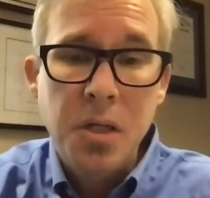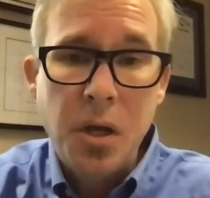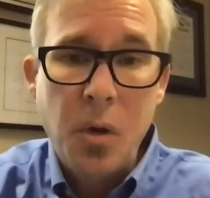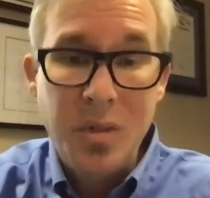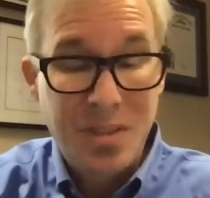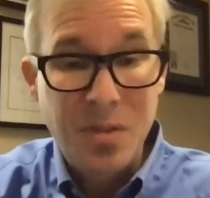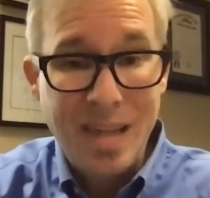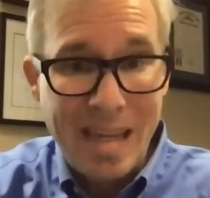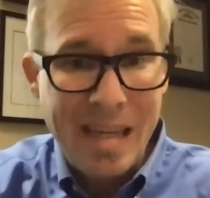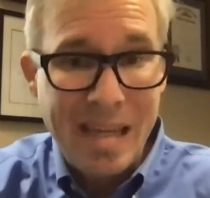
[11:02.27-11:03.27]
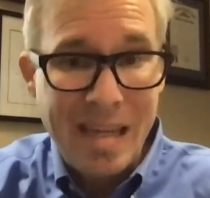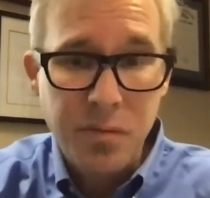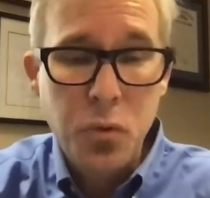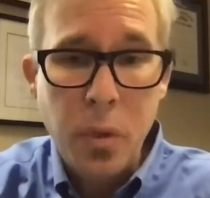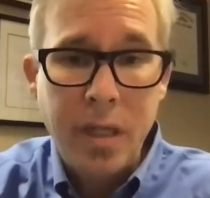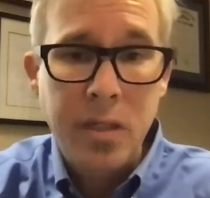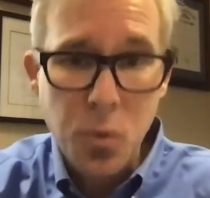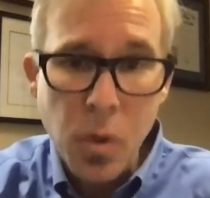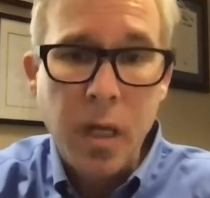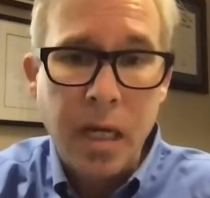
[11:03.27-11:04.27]
until the end of
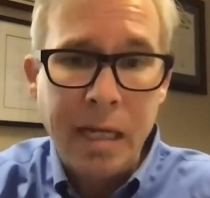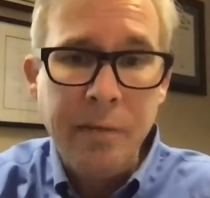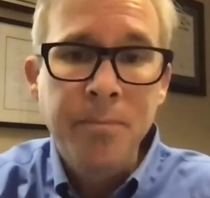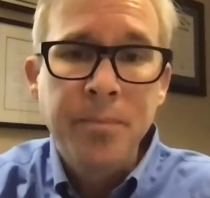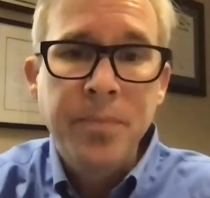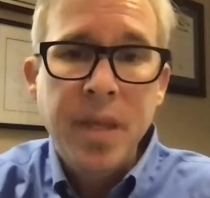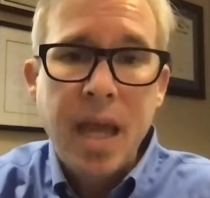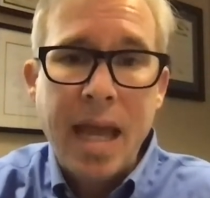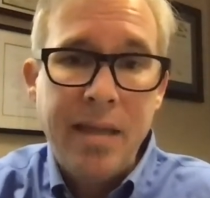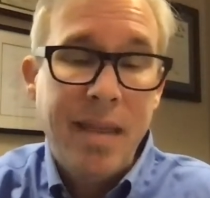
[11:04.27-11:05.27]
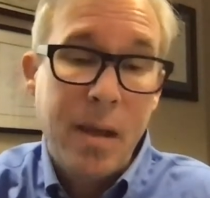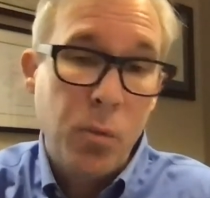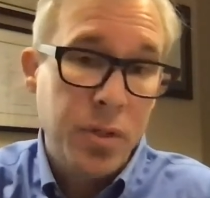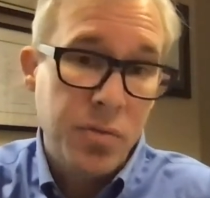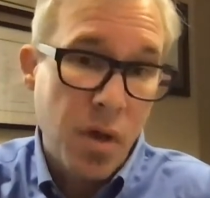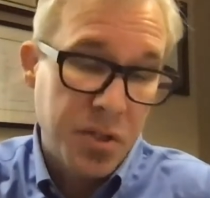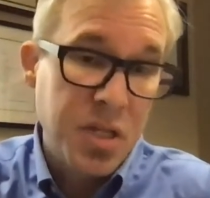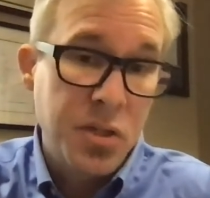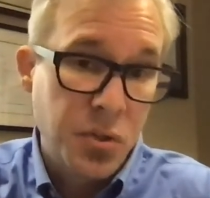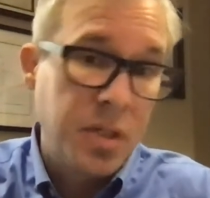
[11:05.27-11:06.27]
2020. And they would
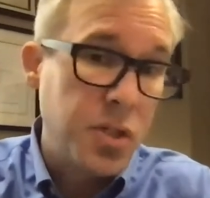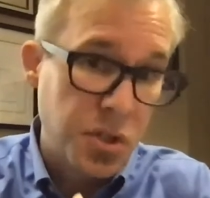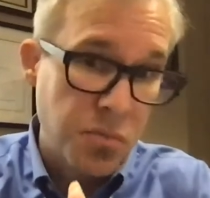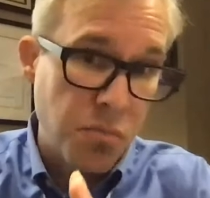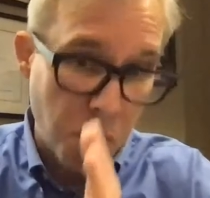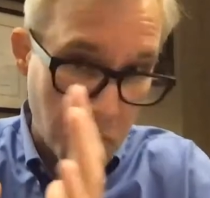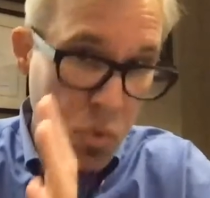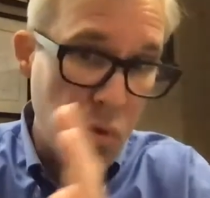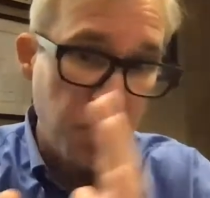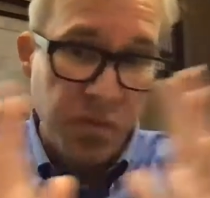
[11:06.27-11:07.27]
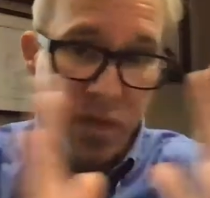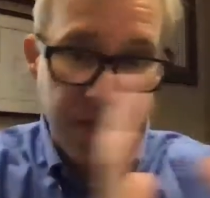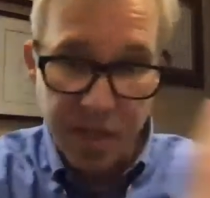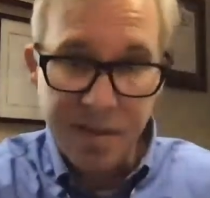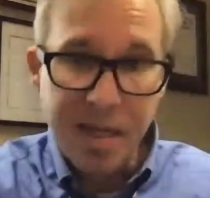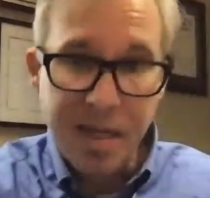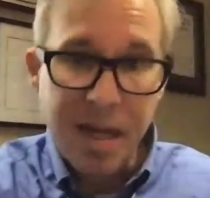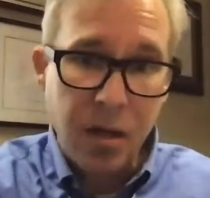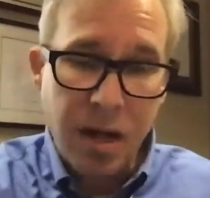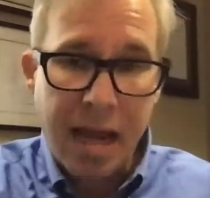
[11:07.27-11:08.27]
essentially just move the
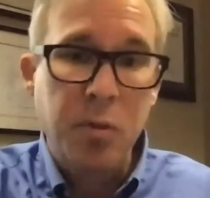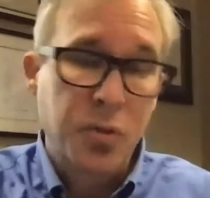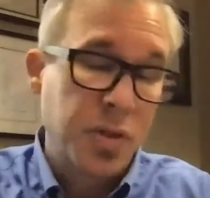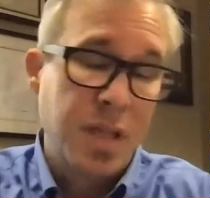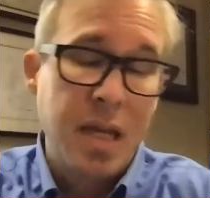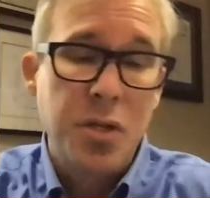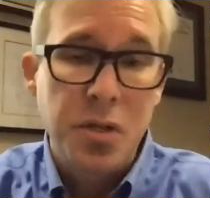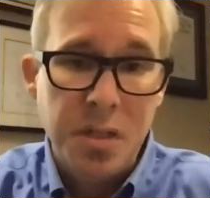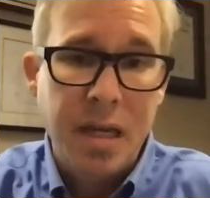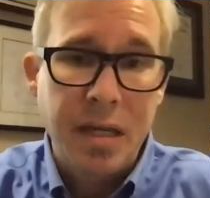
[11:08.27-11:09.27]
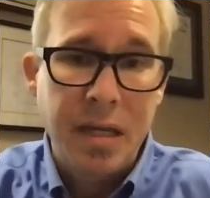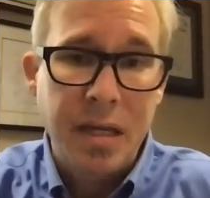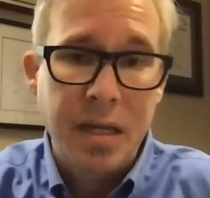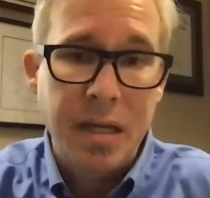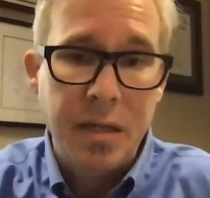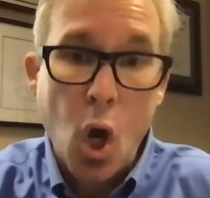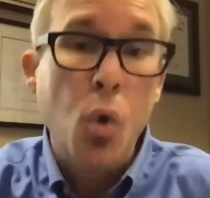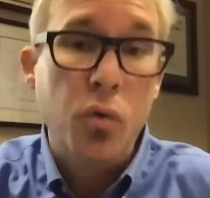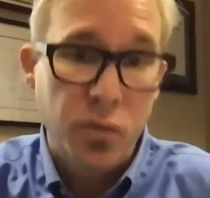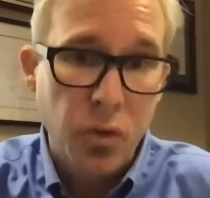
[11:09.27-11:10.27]
entire amortization schedule
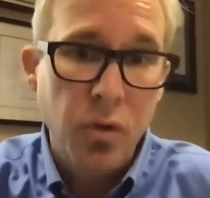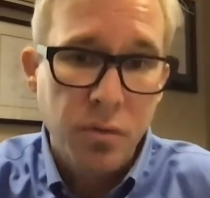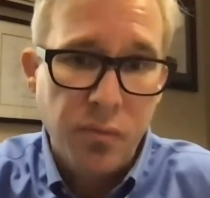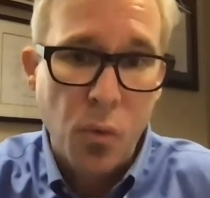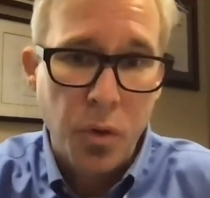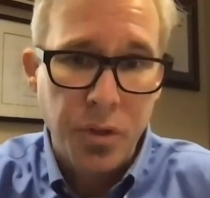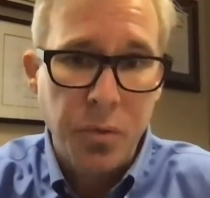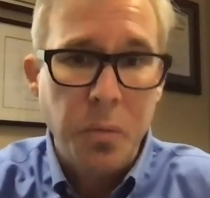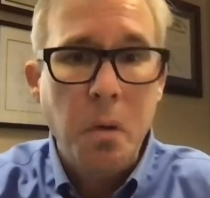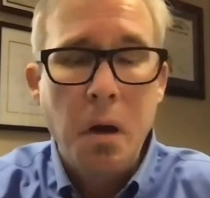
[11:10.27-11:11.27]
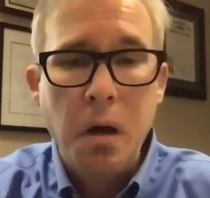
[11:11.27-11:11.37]
over for you.